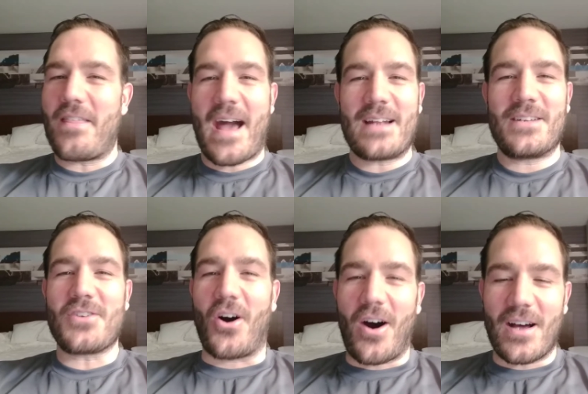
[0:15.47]
That
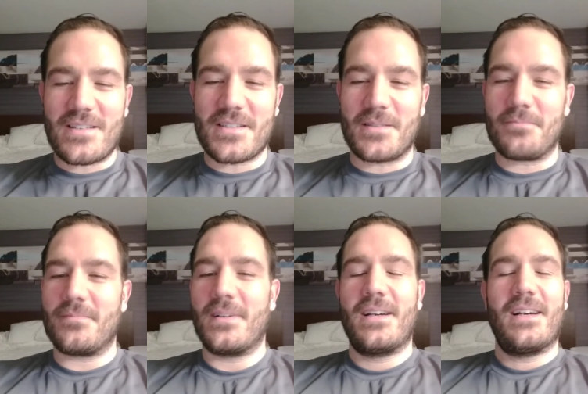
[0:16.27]
is
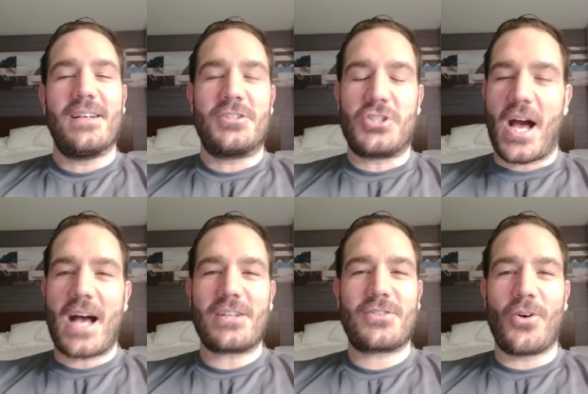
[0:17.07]
awesome.
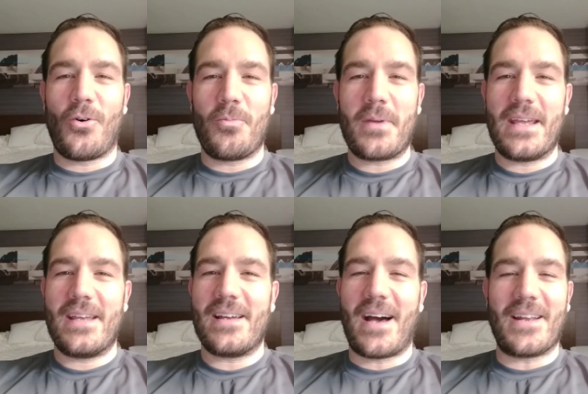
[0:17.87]
Josh told
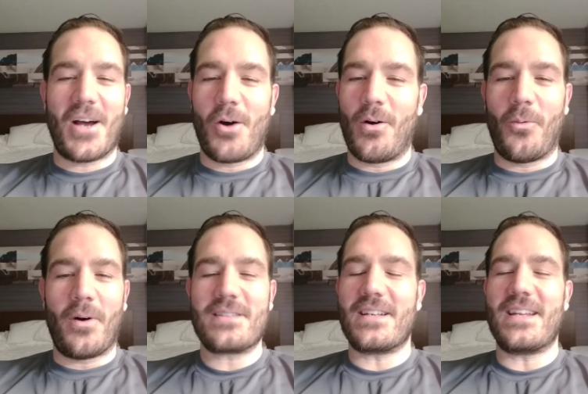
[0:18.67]
me, I know it
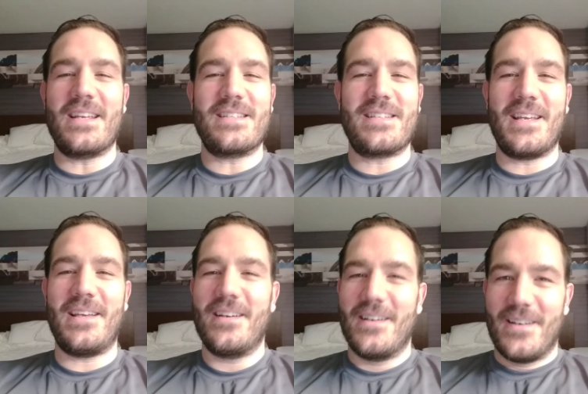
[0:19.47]
wasn't
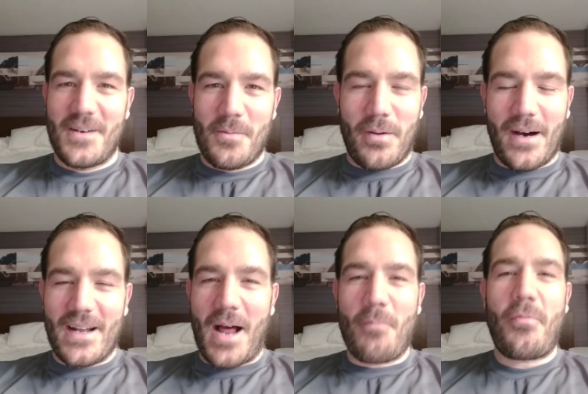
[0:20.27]
easy,
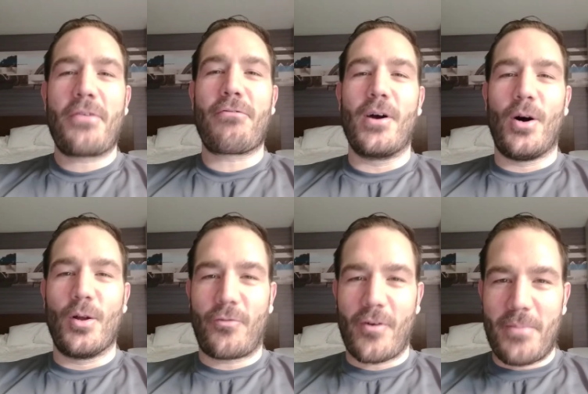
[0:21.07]
but I'm
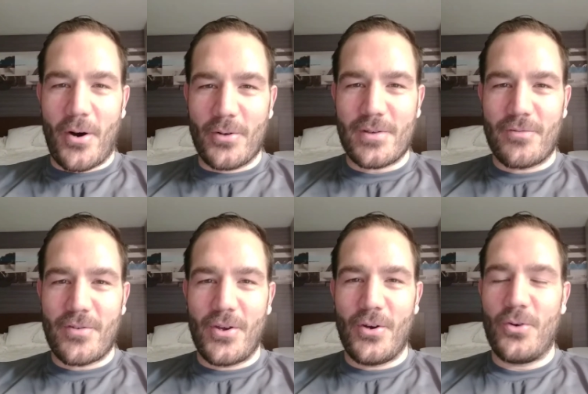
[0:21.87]
thrilled for both of
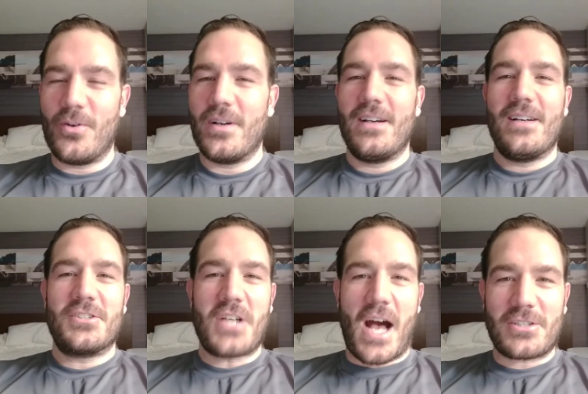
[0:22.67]
you.
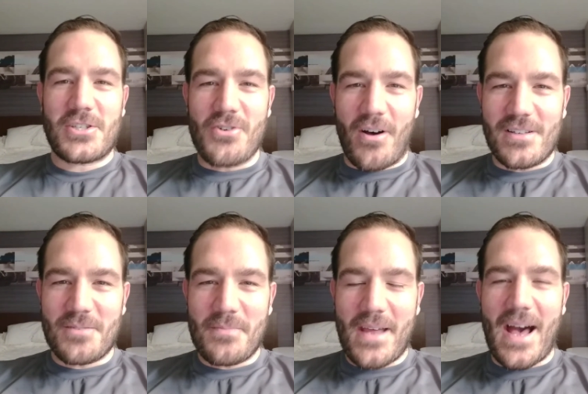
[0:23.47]
Josh is an
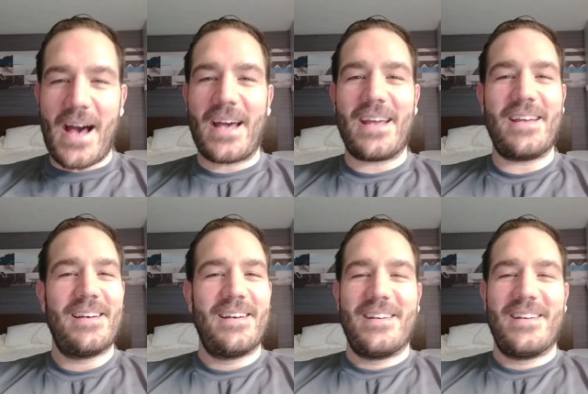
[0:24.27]
awesome guy.